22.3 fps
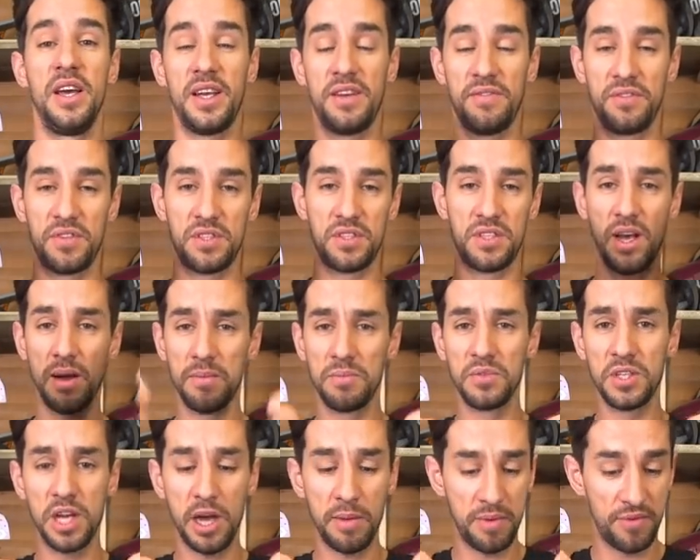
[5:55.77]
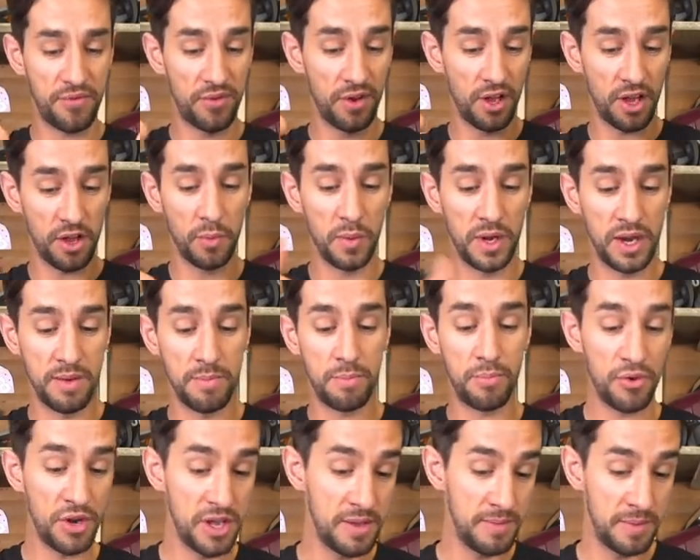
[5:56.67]
Give us a thumbs up if you like
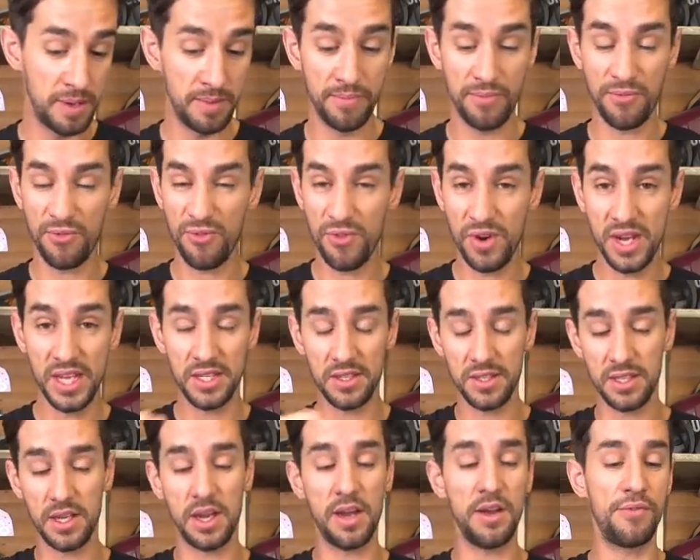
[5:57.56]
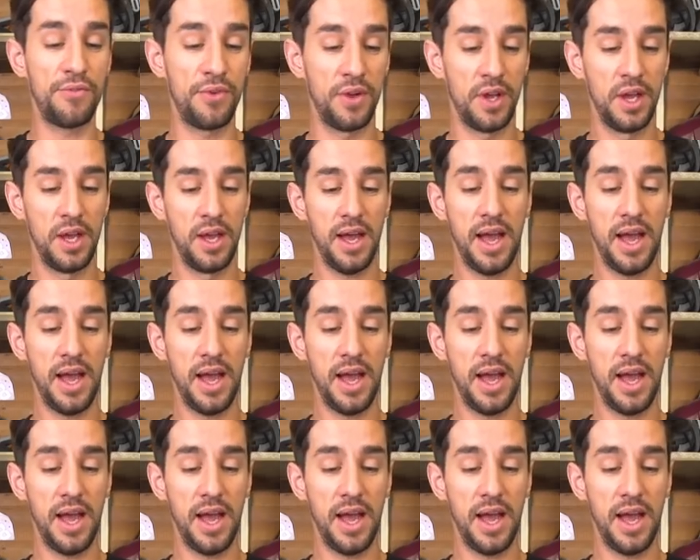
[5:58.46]
winning premium free stuff.